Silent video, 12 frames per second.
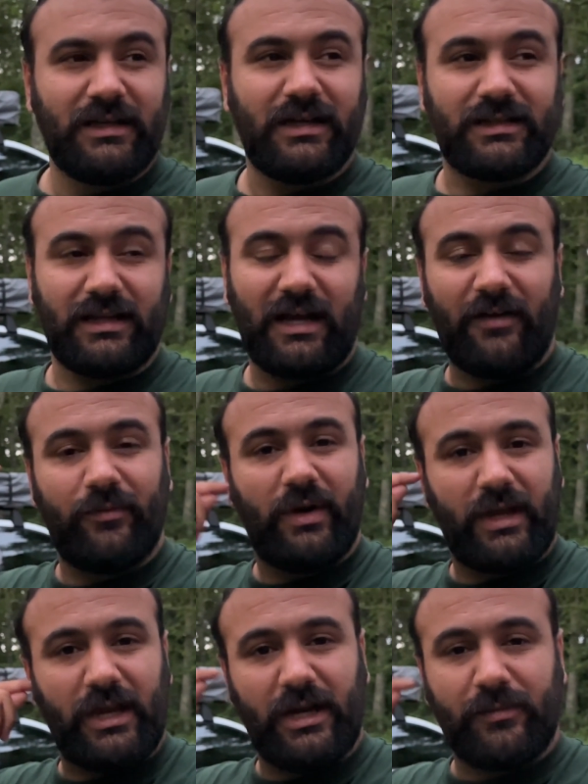I did have
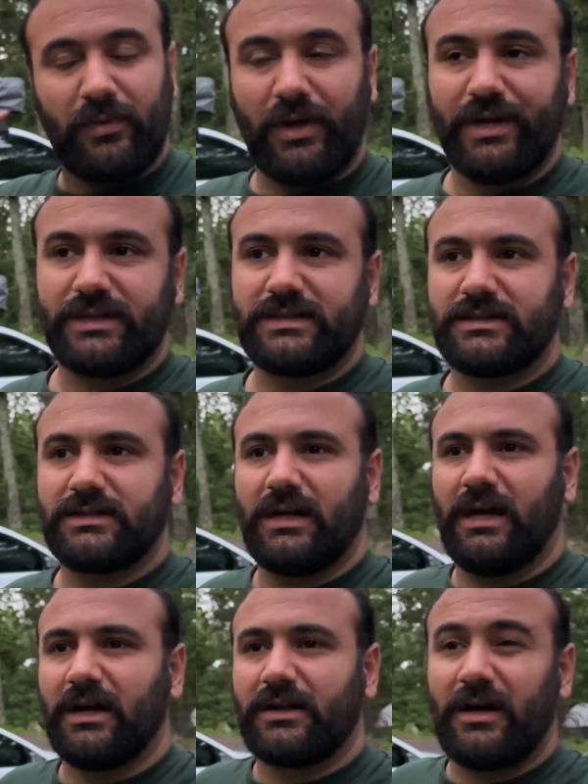my earplugs
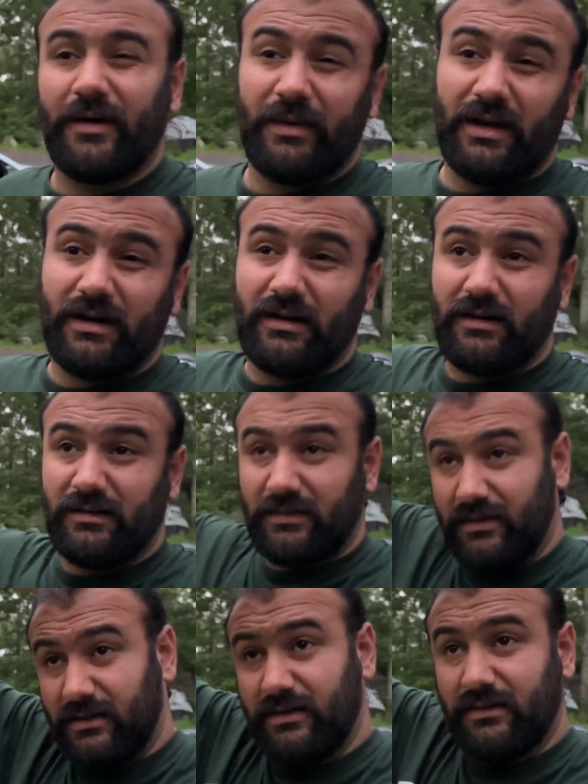coming
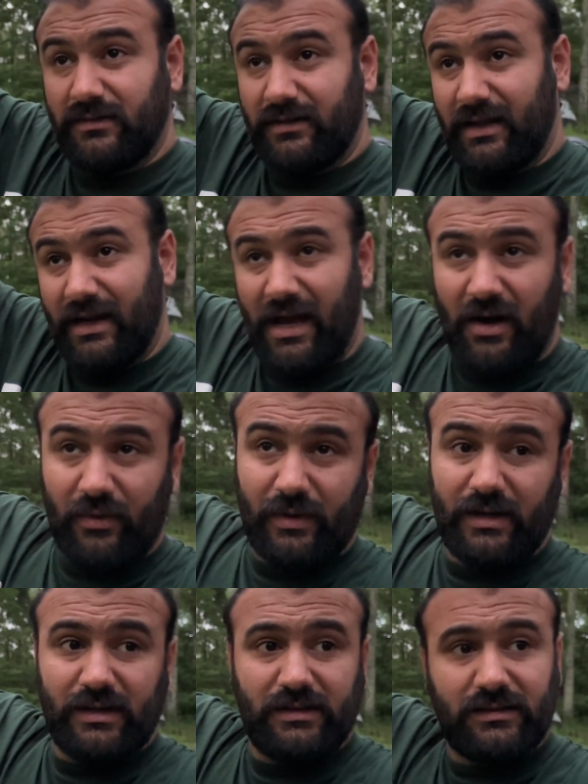an
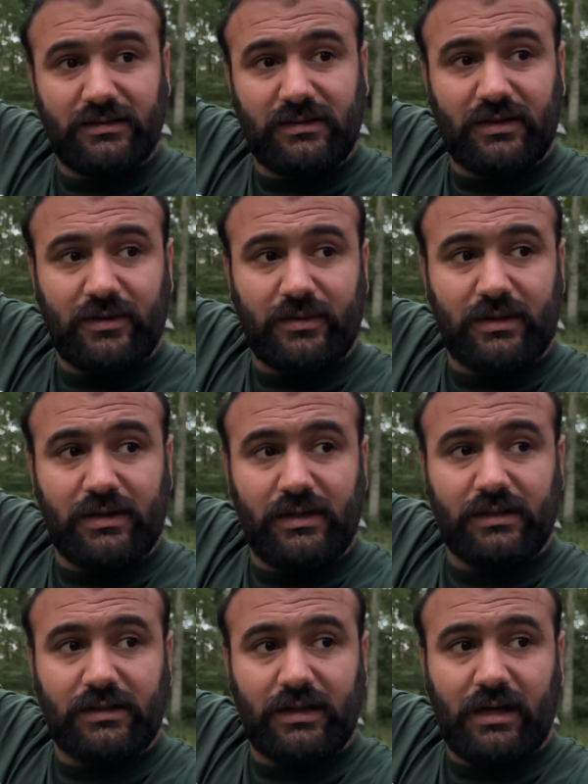hour
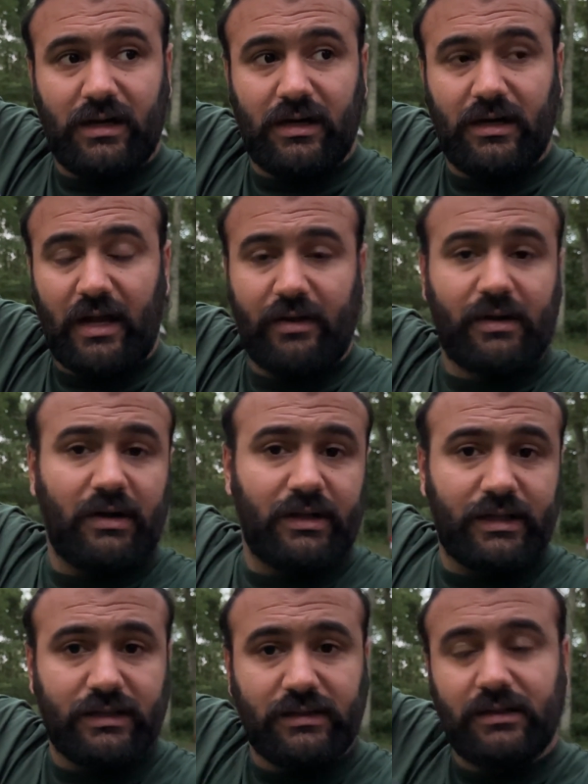toward how you call
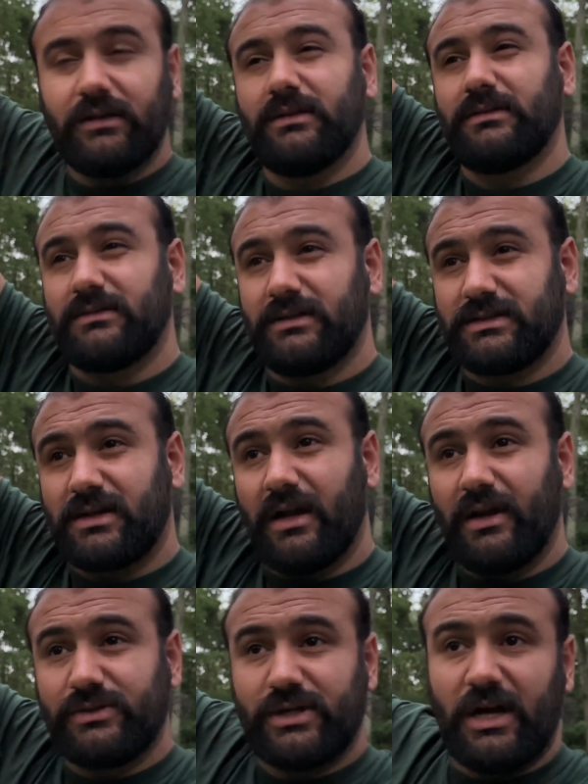it,
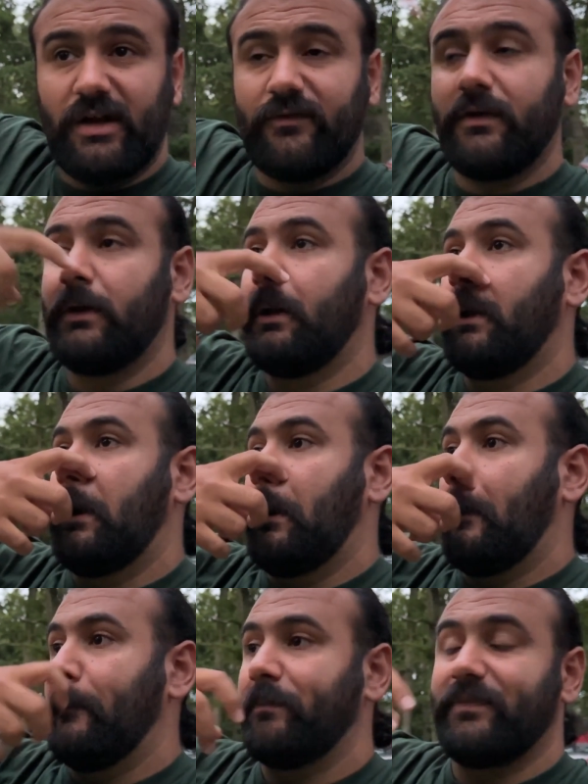Scotland Drive.
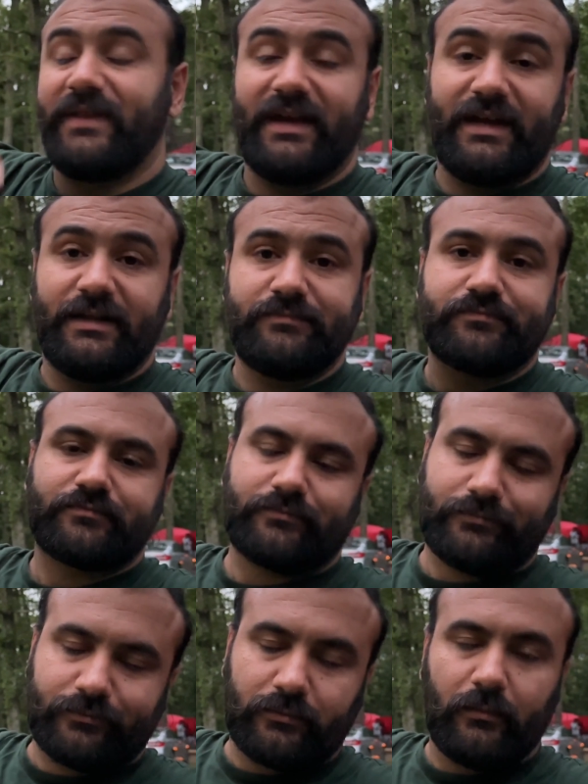Then
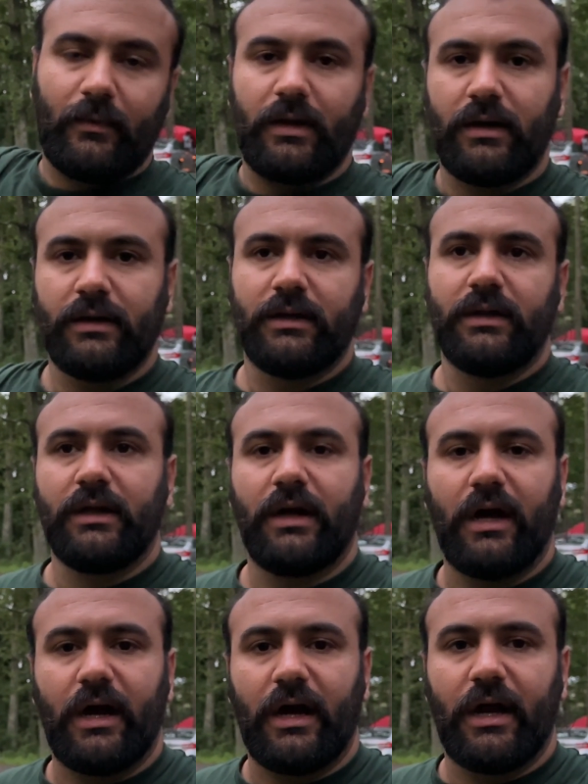
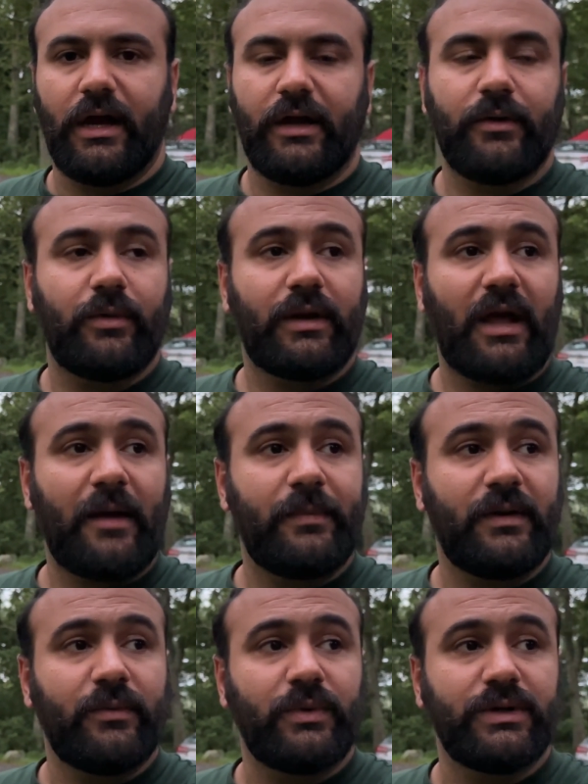what
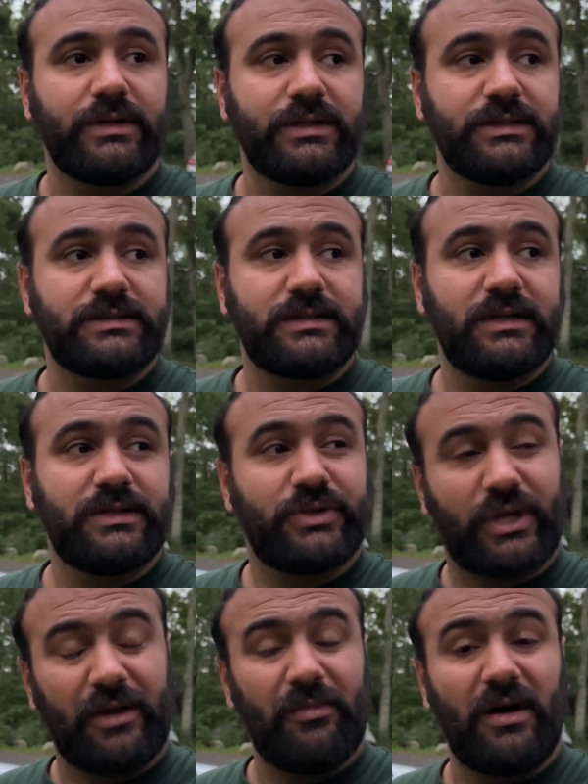happened was
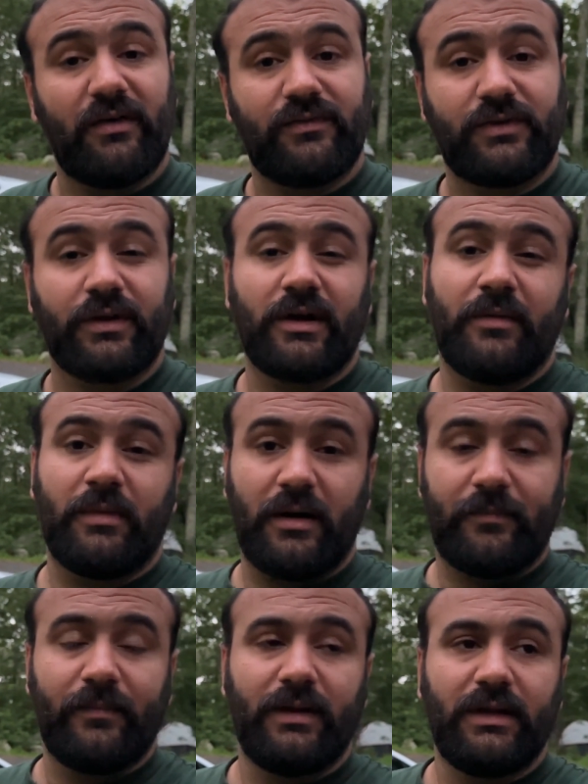took him off to come up
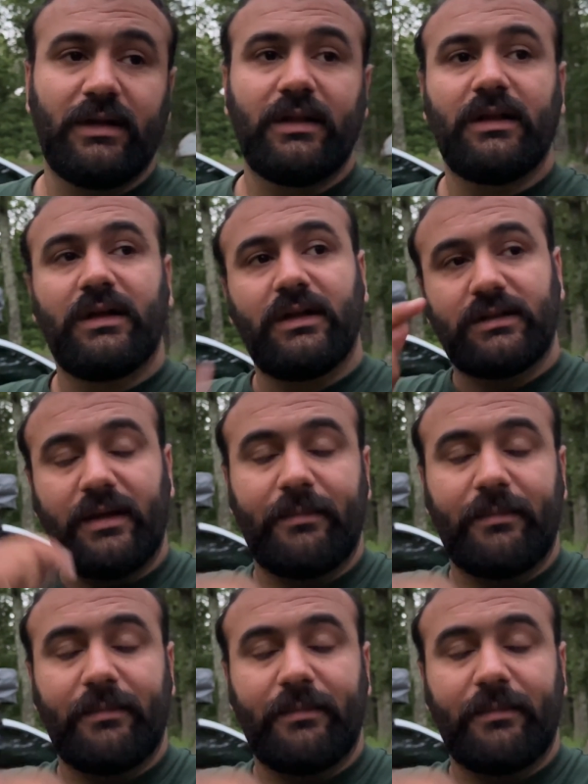the